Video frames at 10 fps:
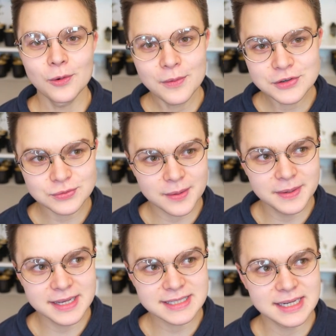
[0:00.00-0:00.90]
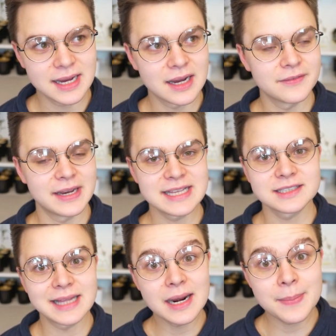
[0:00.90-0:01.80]
almost reminiscent of, it has a
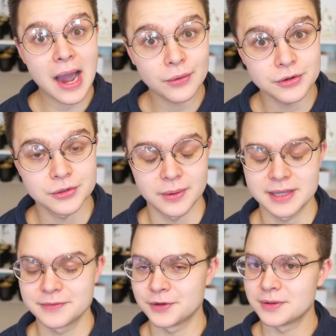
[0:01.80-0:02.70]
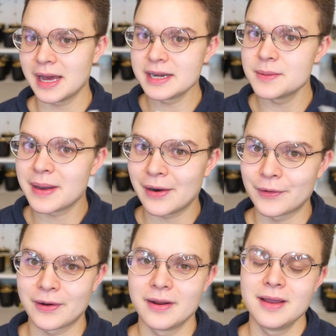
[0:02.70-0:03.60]
lot of powder to it. If you're not into
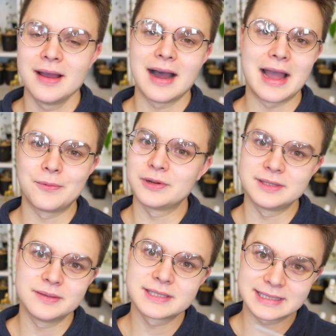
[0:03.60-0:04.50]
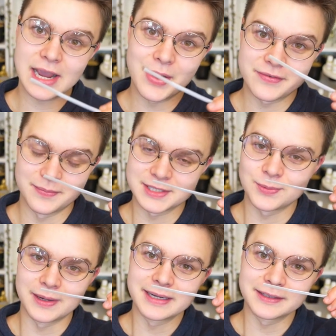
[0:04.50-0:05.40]
powder, I would stay away from this
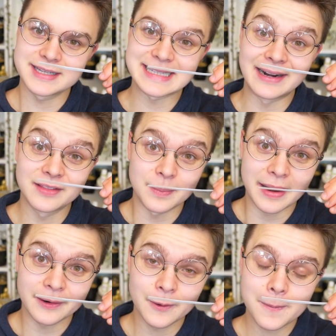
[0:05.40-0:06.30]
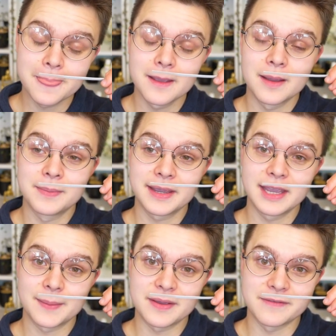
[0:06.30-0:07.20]
one, at least out of the bottle,
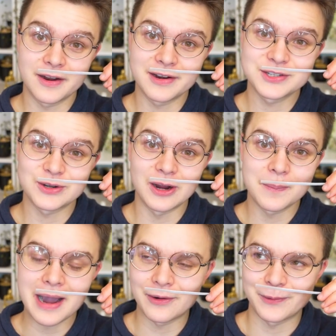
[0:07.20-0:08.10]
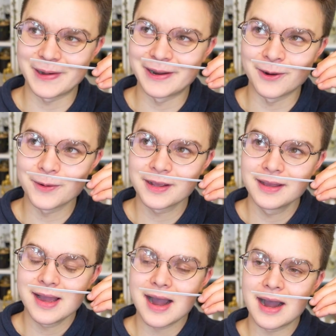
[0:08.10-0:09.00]
picking up a very strong powdery note.
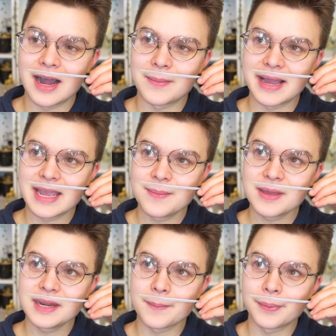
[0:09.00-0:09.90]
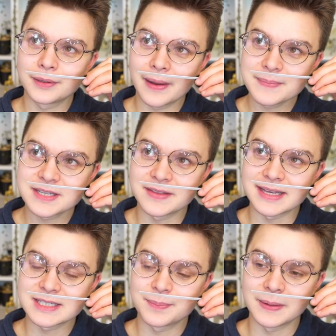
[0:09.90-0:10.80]
Um, I am getting plum to
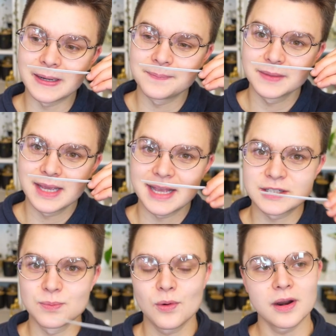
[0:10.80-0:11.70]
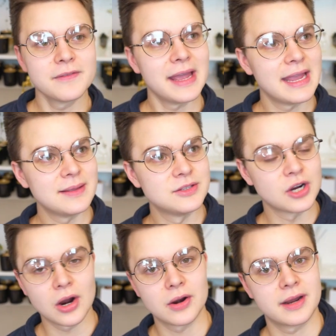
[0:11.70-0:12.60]
this, but it's more of a
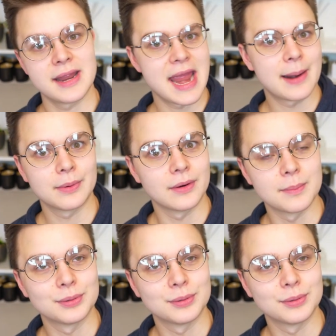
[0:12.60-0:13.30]
dark amber and